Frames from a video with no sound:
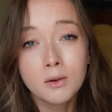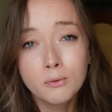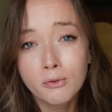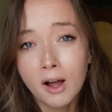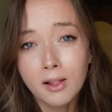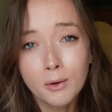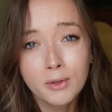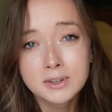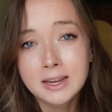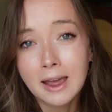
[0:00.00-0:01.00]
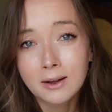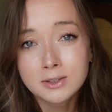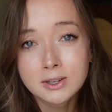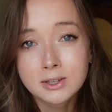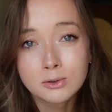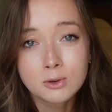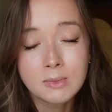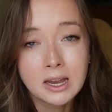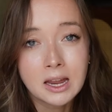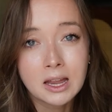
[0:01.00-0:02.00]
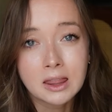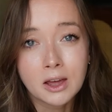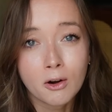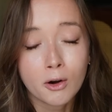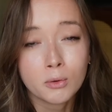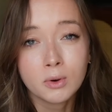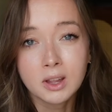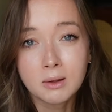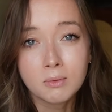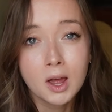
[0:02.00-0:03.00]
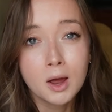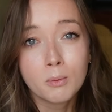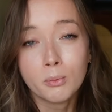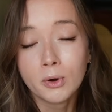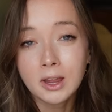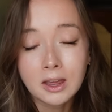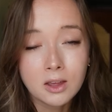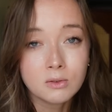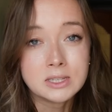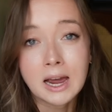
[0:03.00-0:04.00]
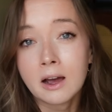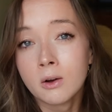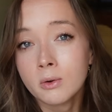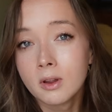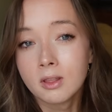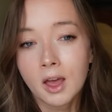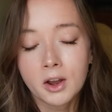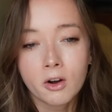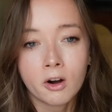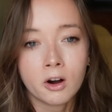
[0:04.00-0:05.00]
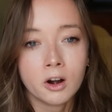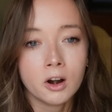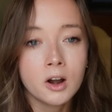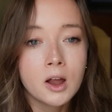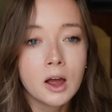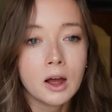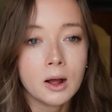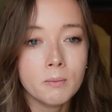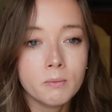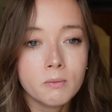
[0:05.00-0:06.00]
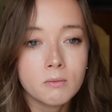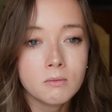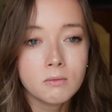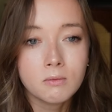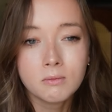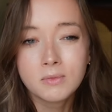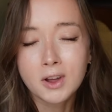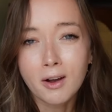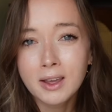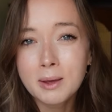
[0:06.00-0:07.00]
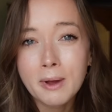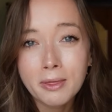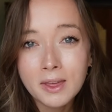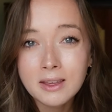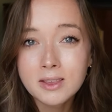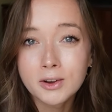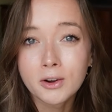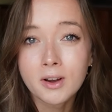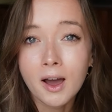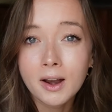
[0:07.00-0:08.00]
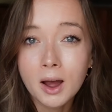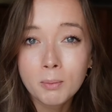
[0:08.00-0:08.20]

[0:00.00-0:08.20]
unfollow those accounts on social media that are really bringing you down, that are talking about things that are not